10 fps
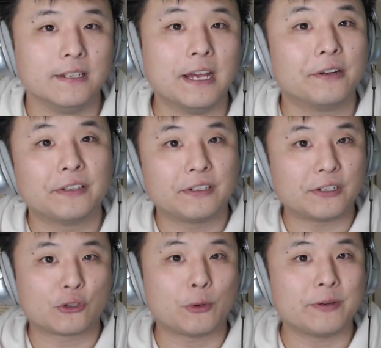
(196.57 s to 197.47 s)
Down in the
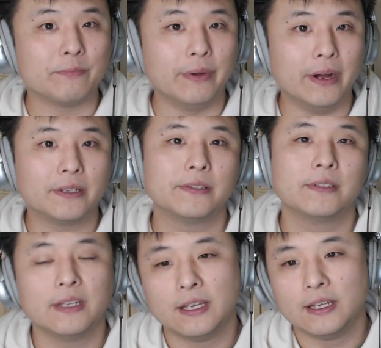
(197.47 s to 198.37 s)
description
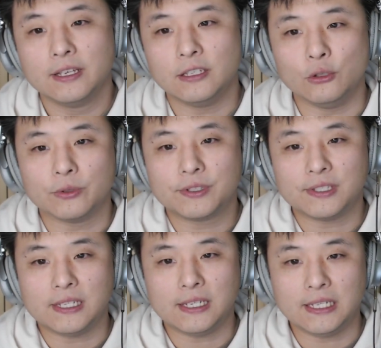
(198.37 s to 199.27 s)
box, you will
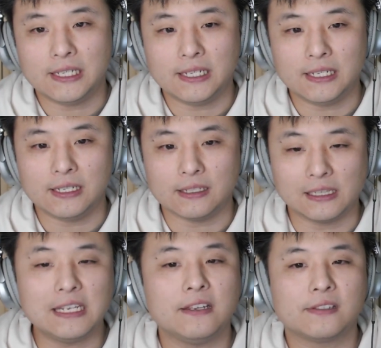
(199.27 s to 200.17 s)
see
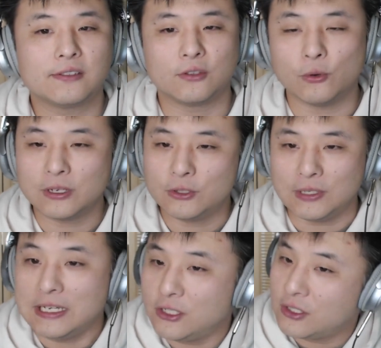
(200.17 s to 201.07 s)
links going
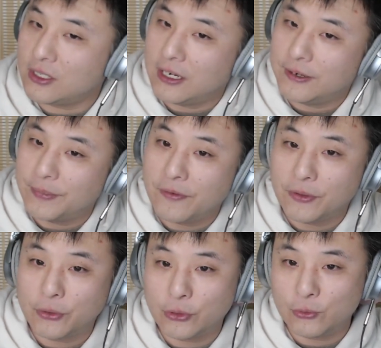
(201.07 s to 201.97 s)
to each of the
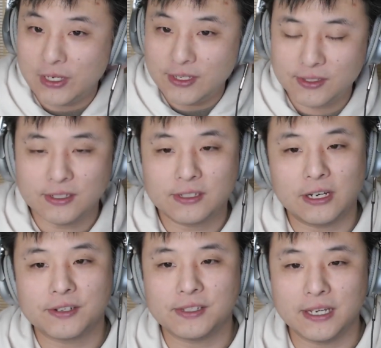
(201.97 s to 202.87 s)
three
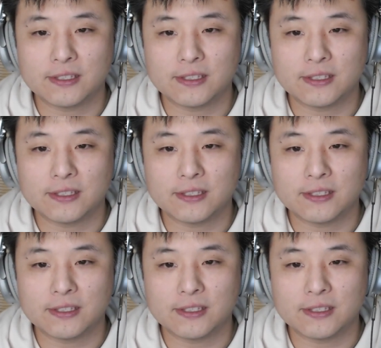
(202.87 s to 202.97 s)
skincare sets.